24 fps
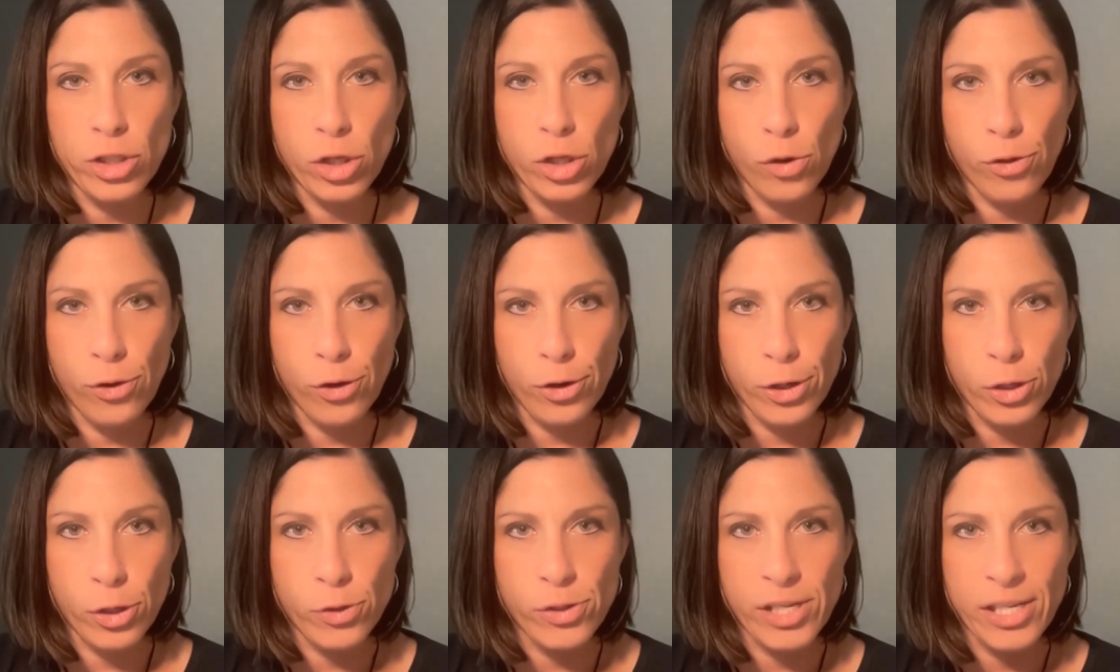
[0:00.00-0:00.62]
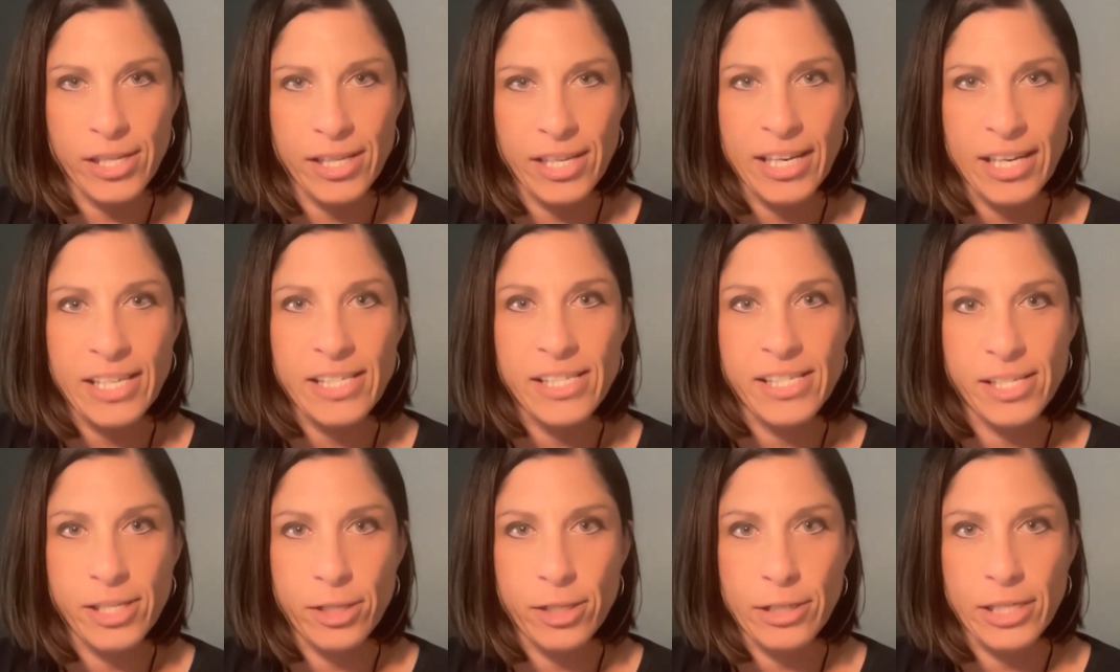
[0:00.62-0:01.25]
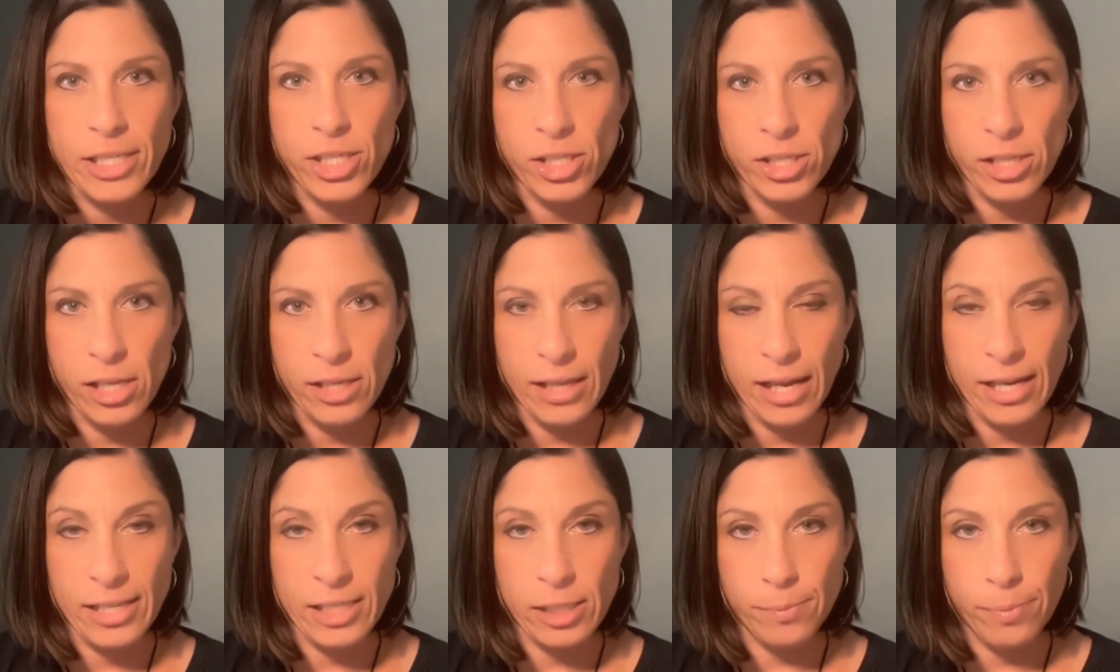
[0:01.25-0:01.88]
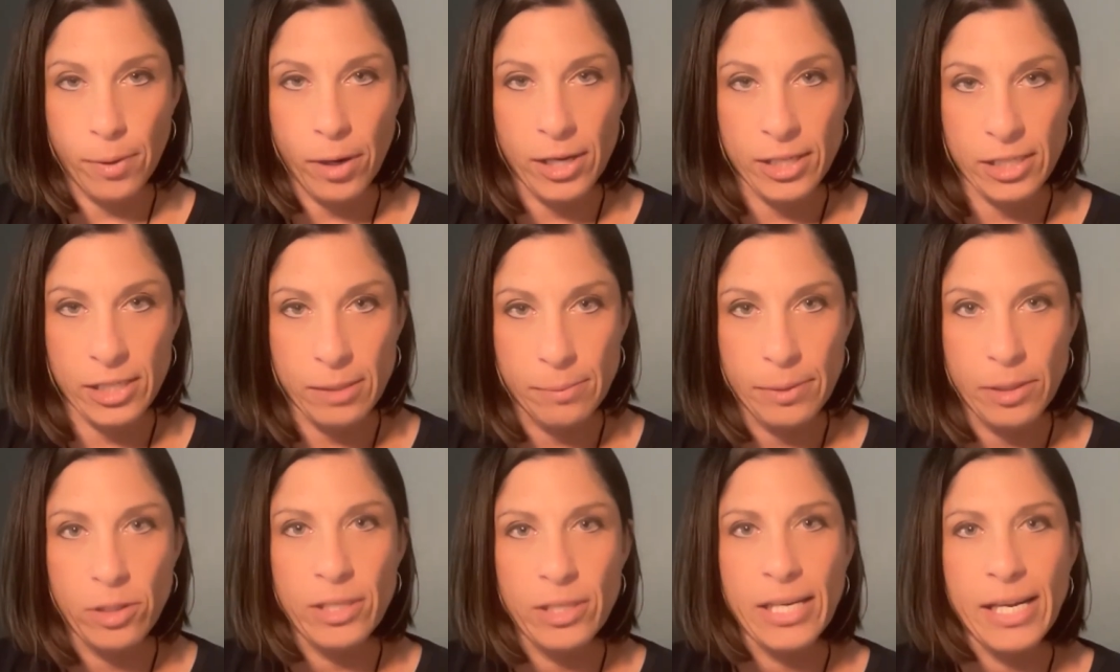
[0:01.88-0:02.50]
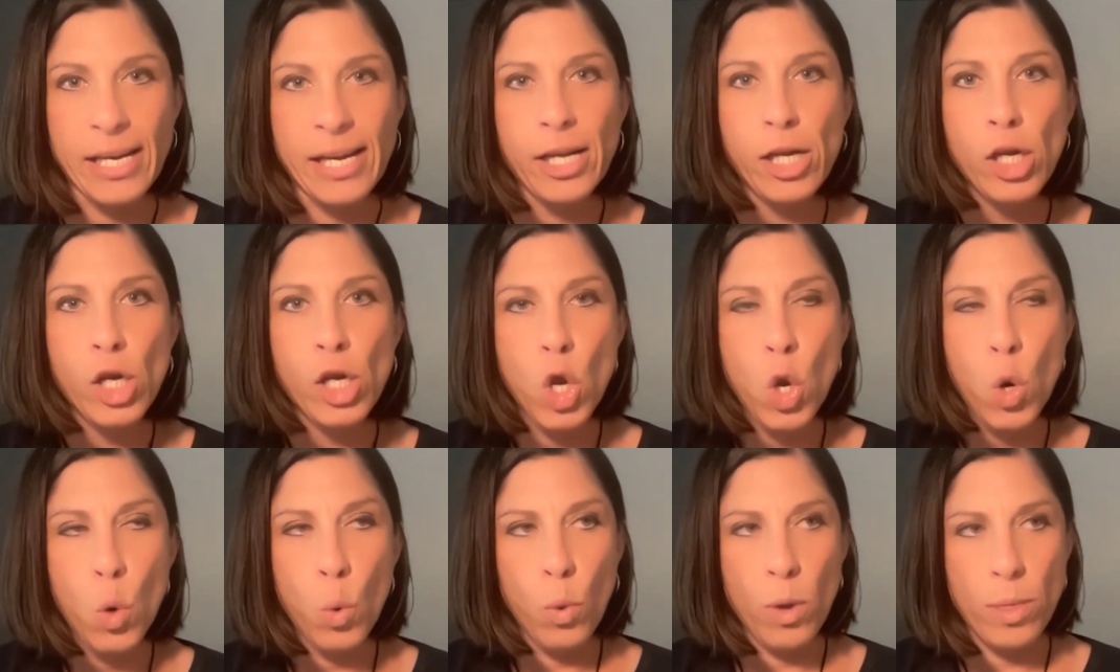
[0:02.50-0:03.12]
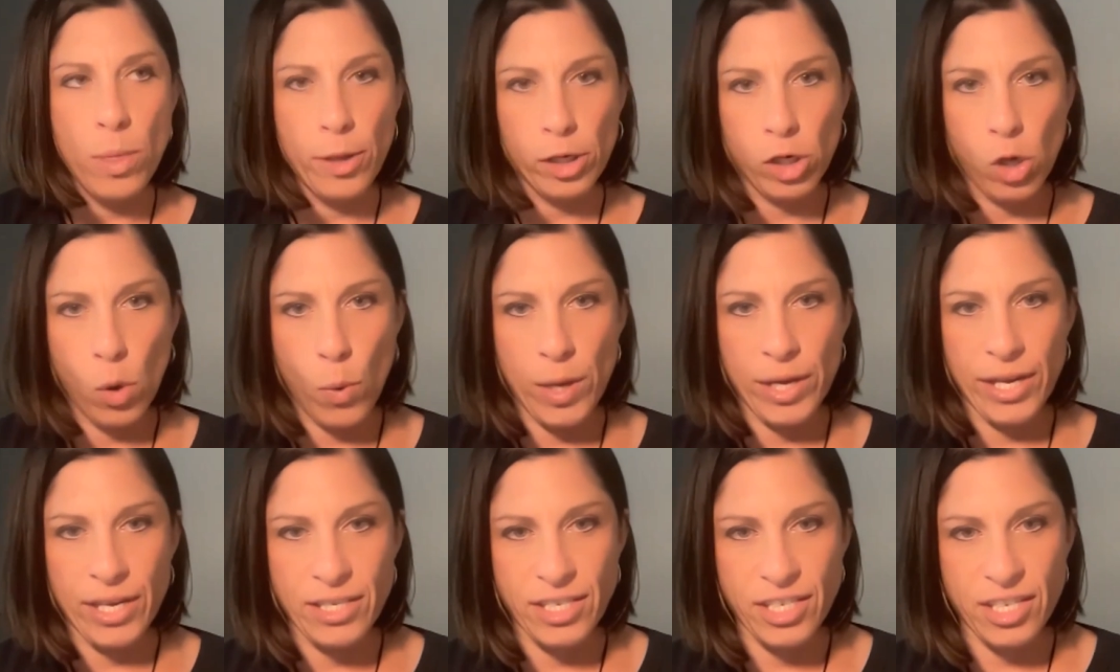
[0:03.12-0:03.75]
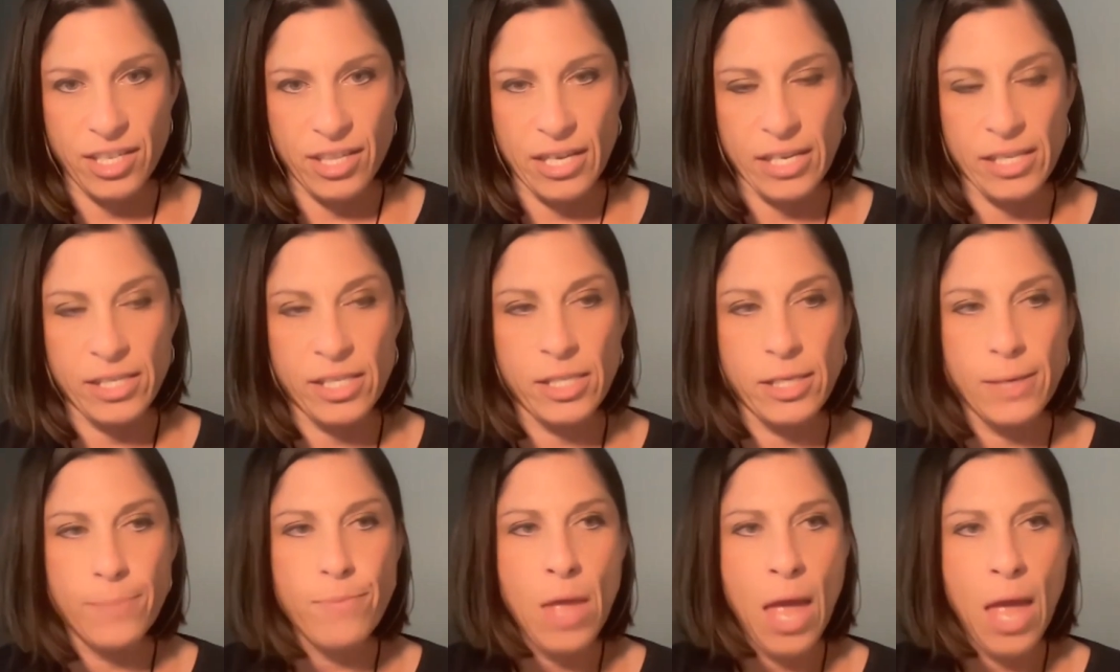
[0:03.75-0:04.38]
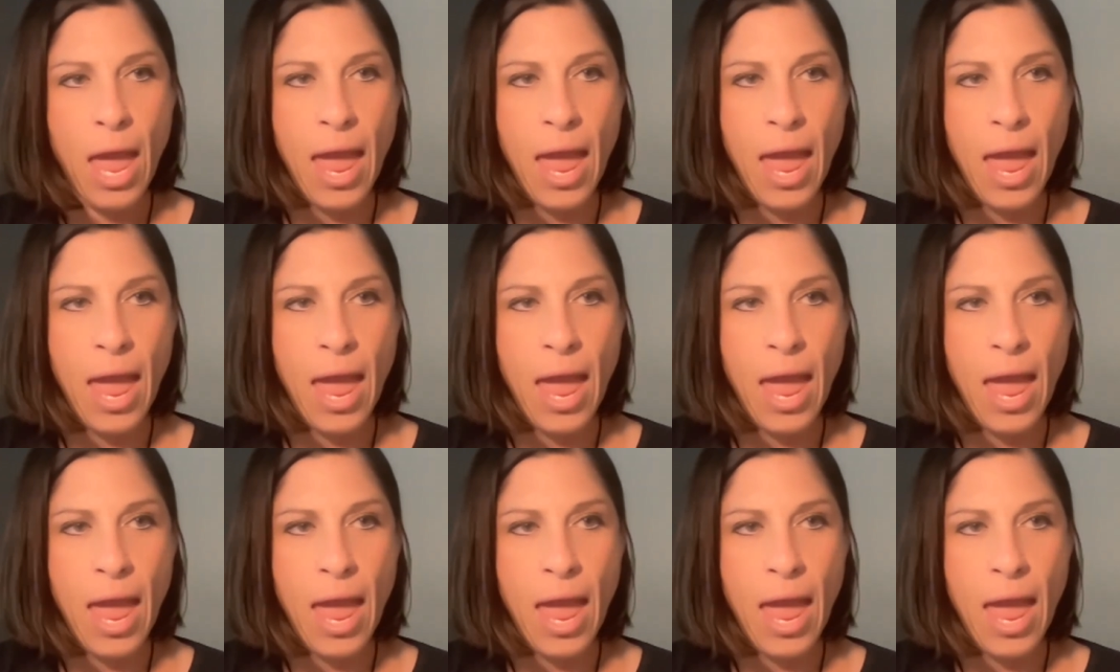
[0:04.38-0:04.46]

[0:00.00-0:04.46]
So they're using the consideration that that's a possibility when they're going into this.